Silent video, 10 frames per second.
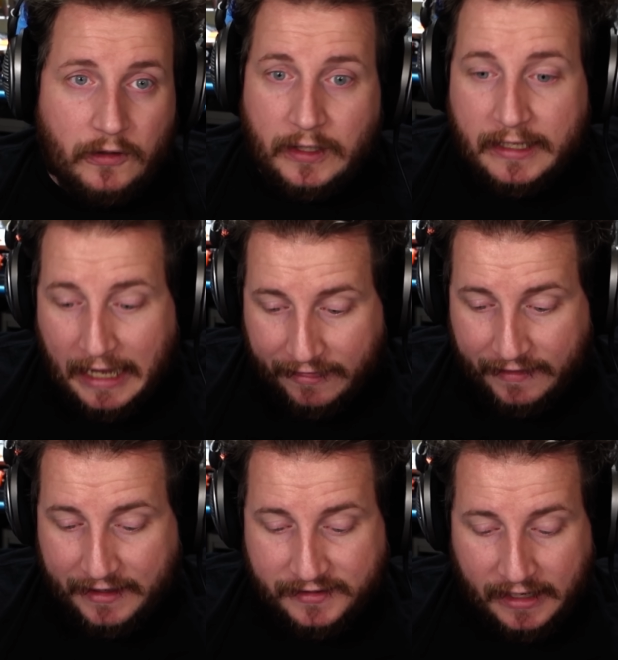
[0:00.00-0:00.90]
can get
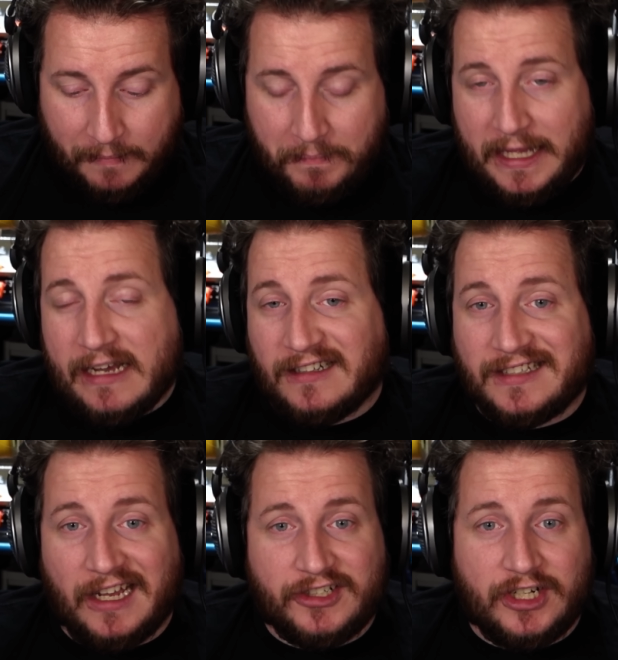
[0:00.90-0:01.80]
things like B L
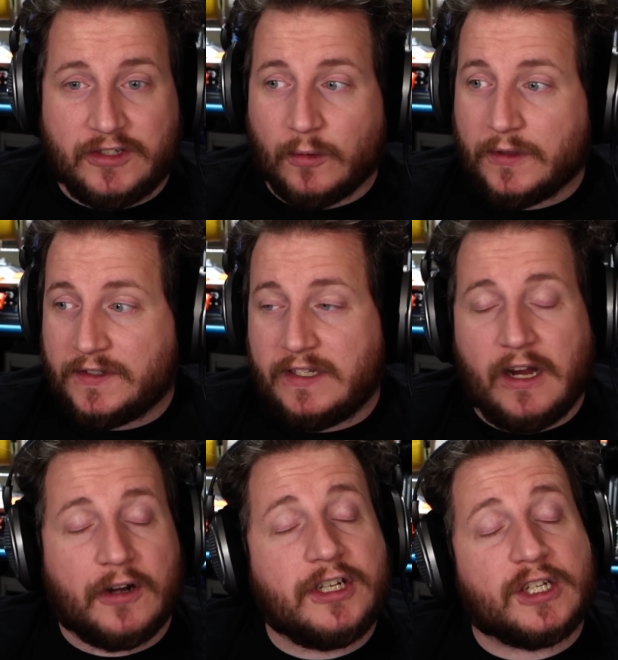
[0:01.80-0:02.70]
Touches or the C
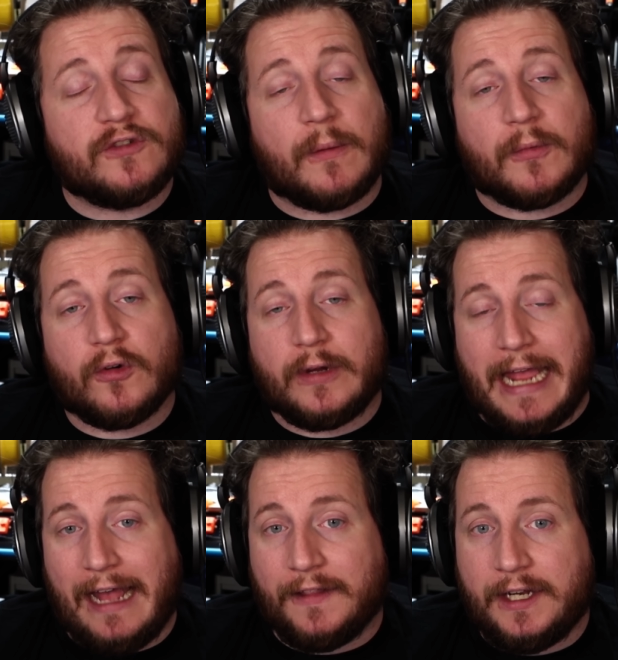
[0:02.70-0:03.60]
R Touch from
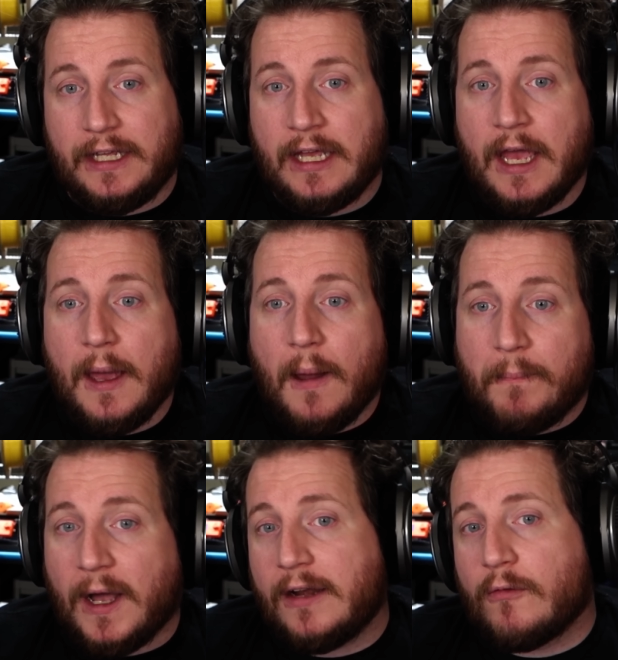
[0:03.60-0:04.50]
Creality,
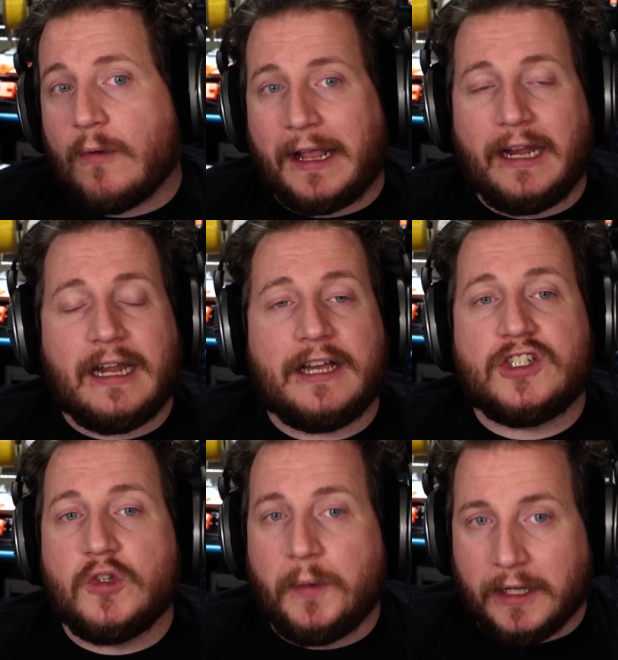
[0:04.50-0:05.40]
but recognize
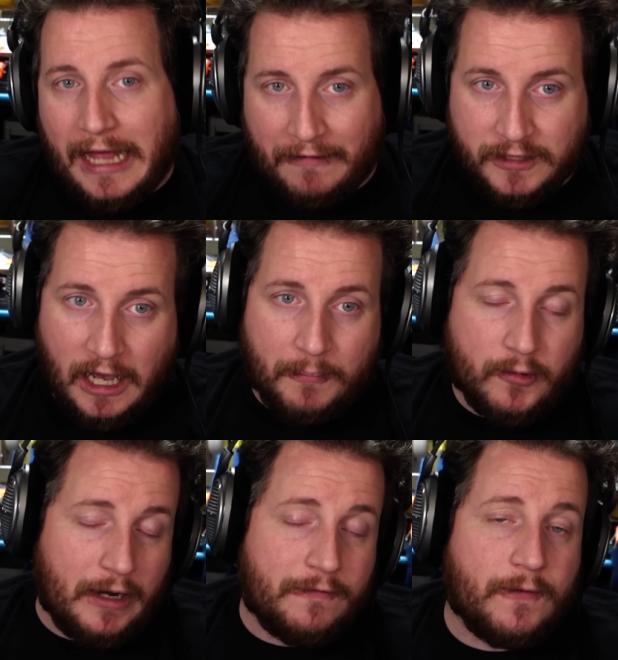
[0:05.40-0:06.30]
you will have to
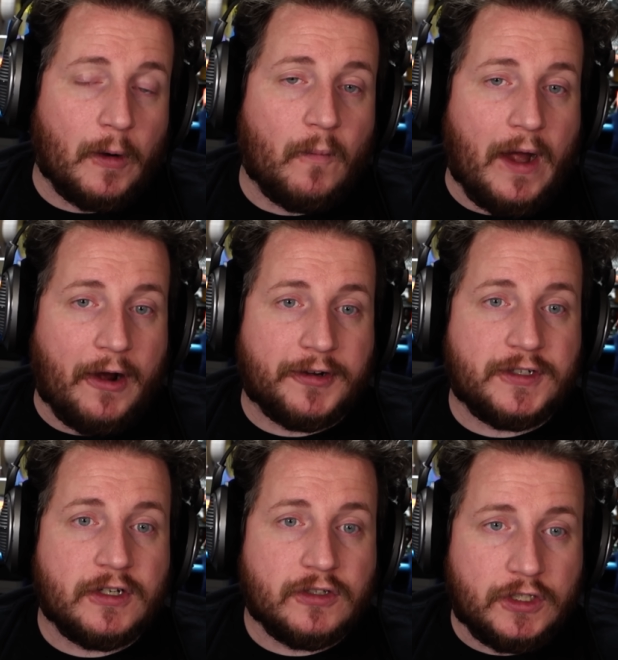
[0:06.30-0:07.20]
upgrade firmwares
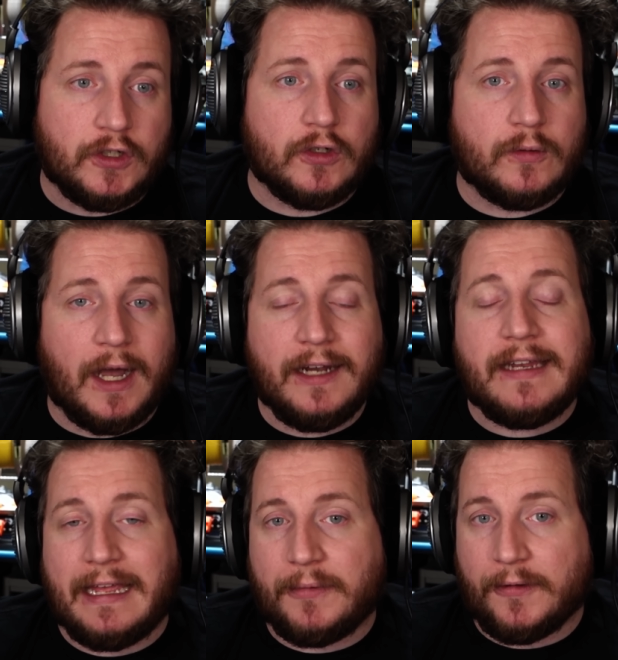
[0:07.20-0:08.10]
to
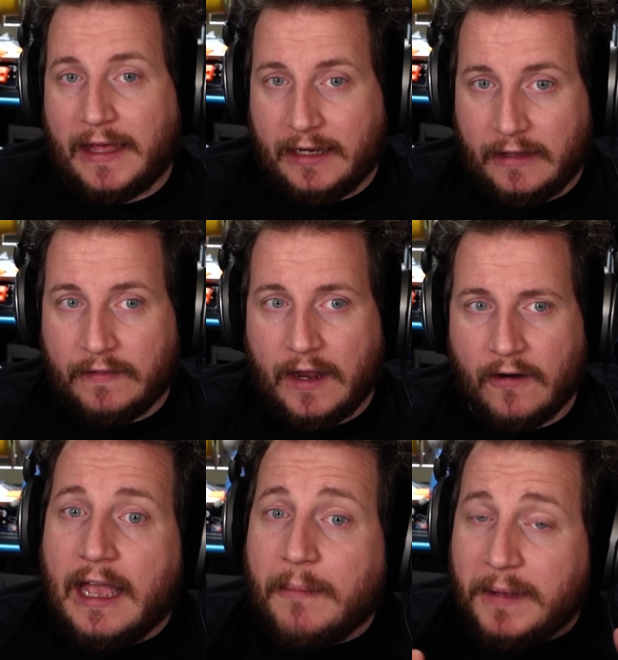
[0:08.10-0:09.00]
enable that in there.
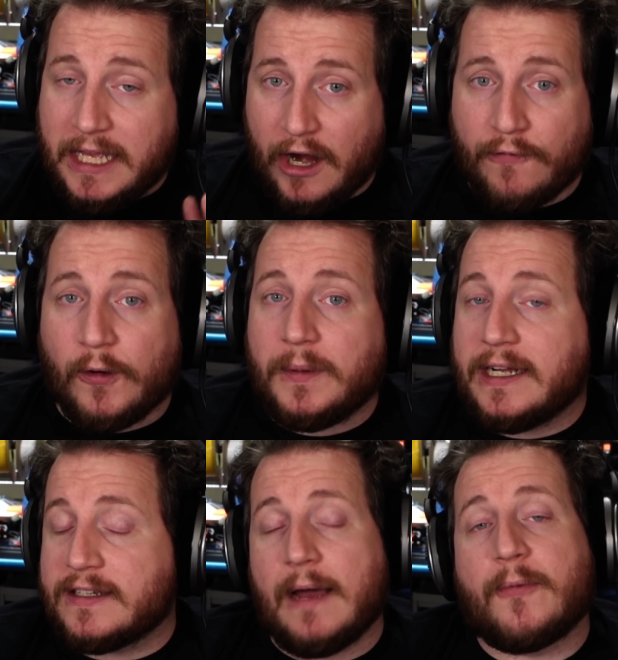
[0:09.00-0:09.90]
And be careful,
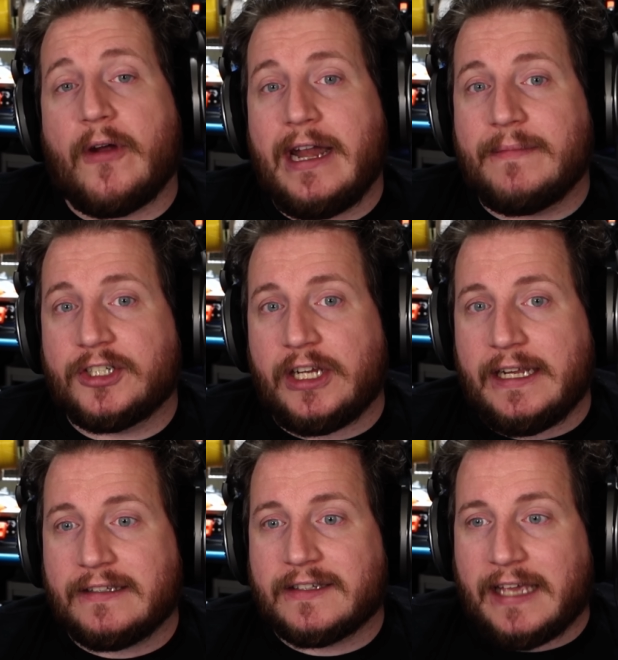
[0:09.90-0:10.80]
because upgrading
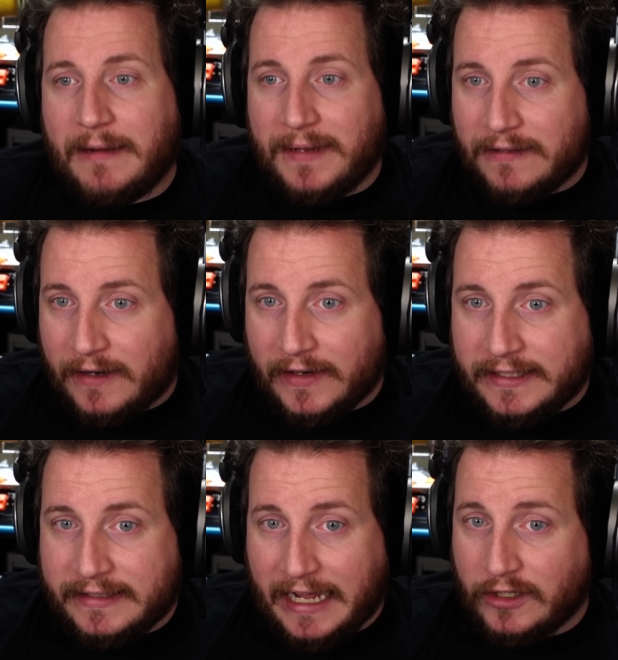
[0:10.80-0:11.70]
machines can be a very
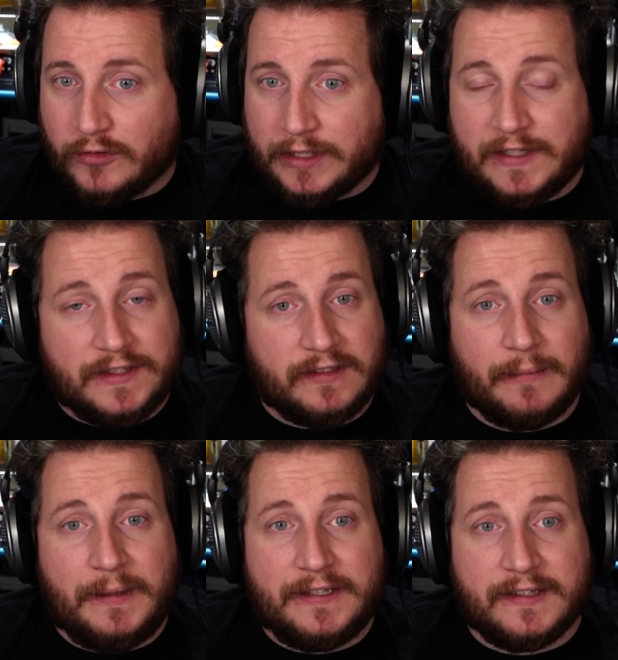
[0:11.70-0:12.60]
dangerous and
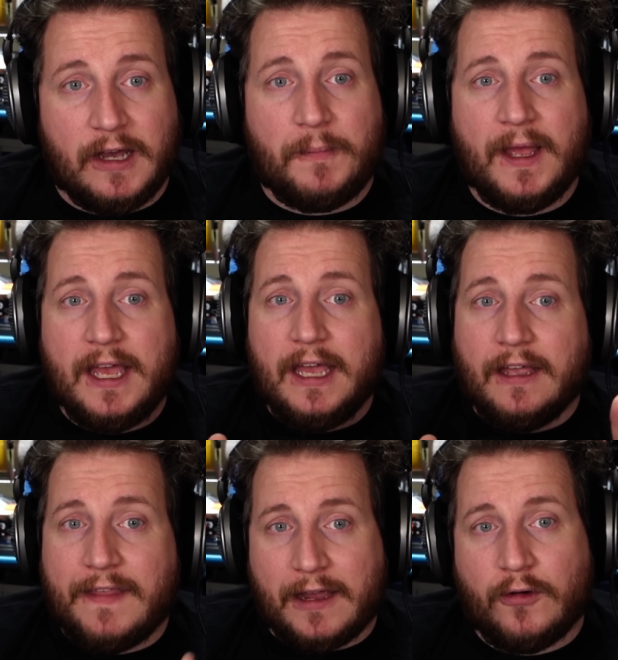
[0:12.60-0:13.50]
slippy slope
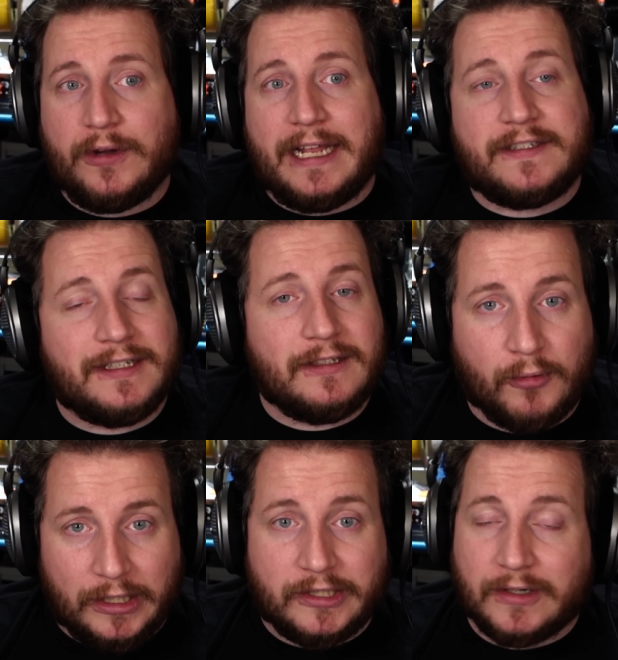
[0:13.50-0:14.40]
that creates the
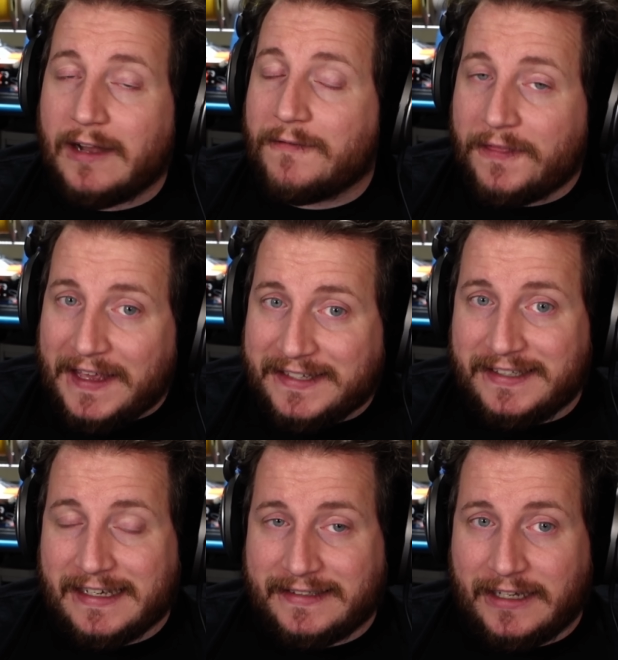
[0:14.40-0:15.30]
printer of
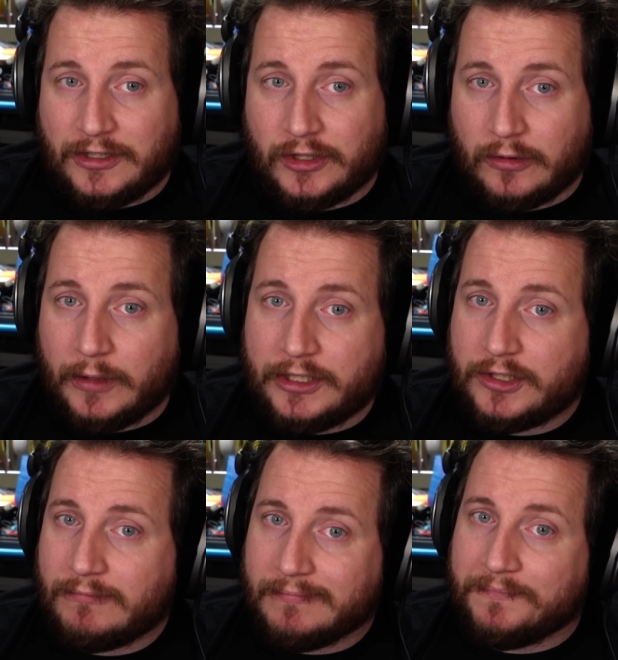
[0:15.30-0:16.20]
Theseus issue,
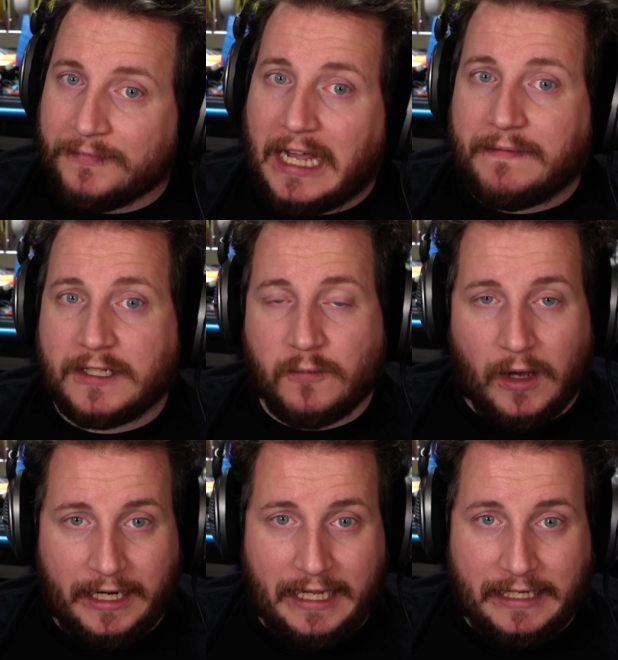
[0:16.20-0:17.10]
which none of us
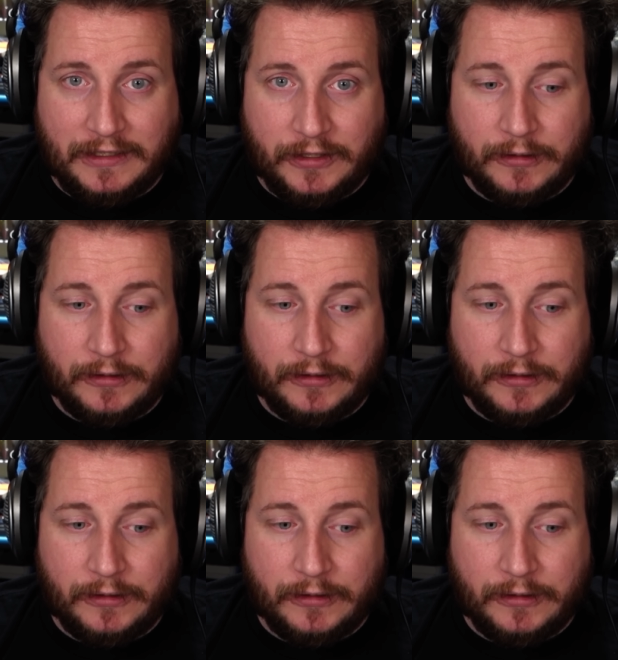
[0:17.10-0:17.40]
want to get into.